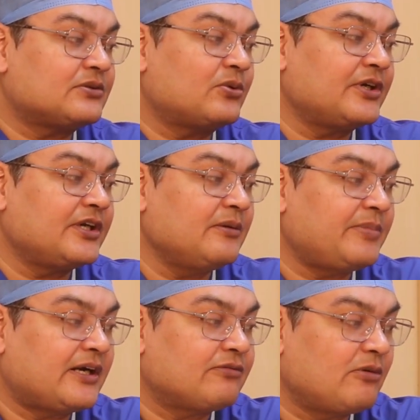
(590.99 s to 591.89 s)
Rotating
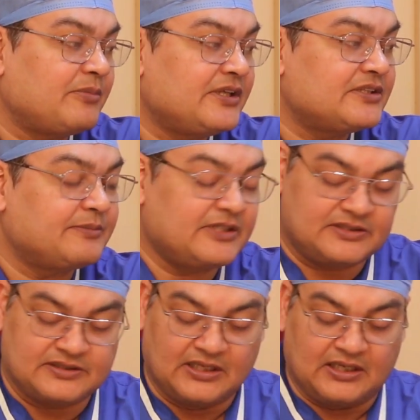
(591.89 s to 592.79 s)
platform knees
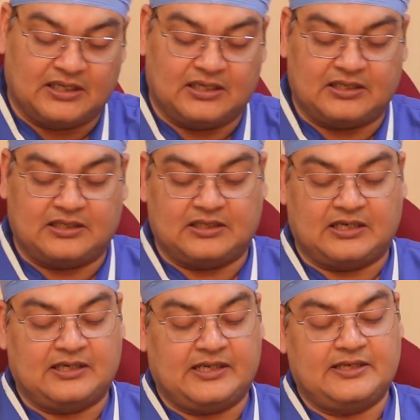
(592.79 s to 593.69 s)
means
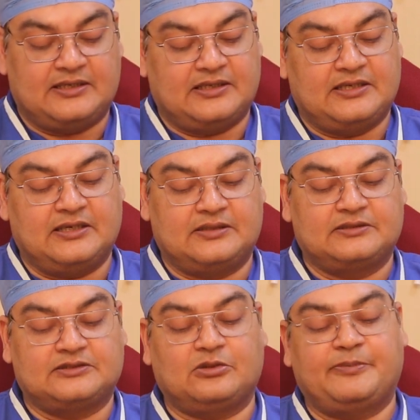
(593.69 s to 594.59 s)
unlike here,
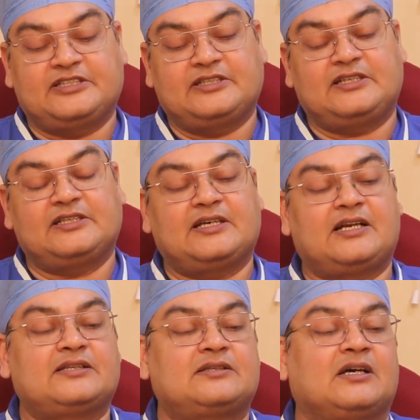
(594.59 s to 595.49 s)
so basically
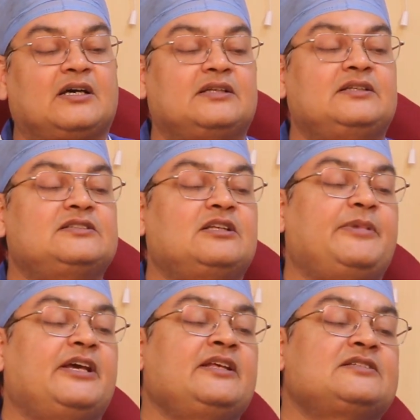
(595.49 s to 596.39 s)
there are This is a
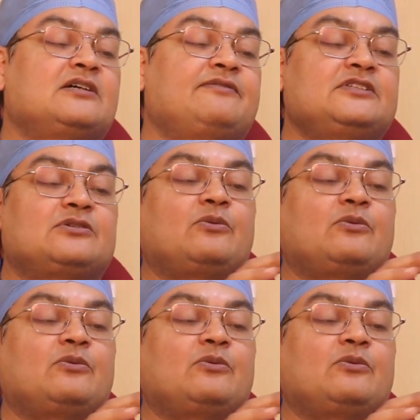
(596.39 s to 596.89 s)
bearing surface.